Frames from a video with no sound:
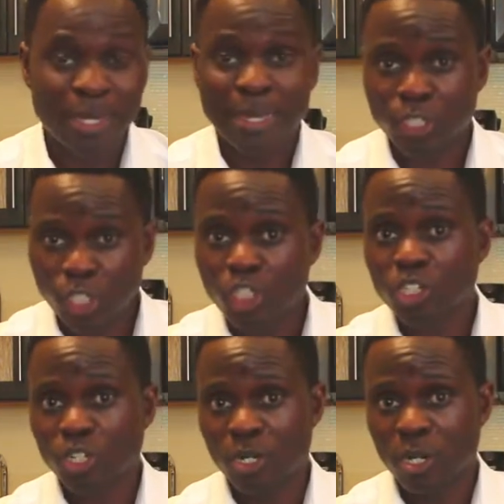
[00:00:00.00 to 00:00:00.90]
A
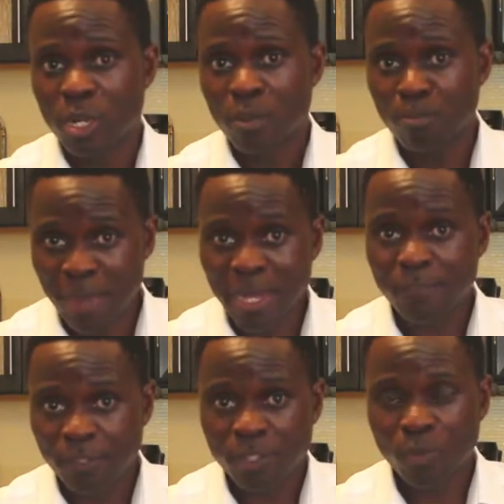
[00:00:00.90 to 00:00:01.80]
teacher
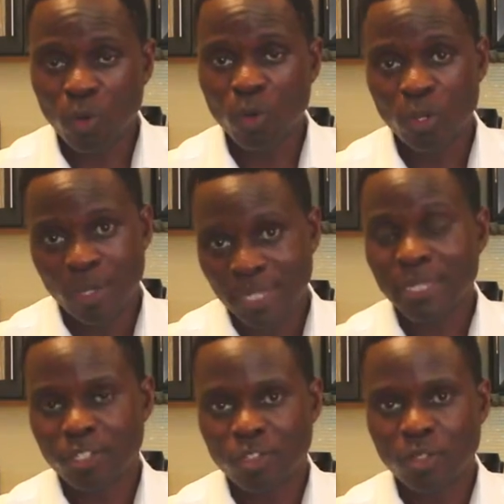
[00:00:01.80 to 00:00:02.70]
benefits more
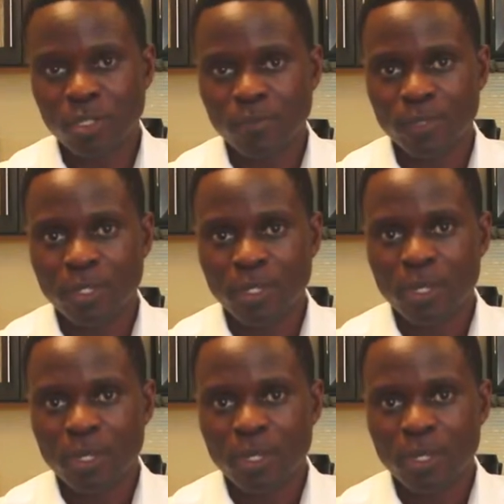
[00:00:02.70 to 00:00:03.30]
than the student.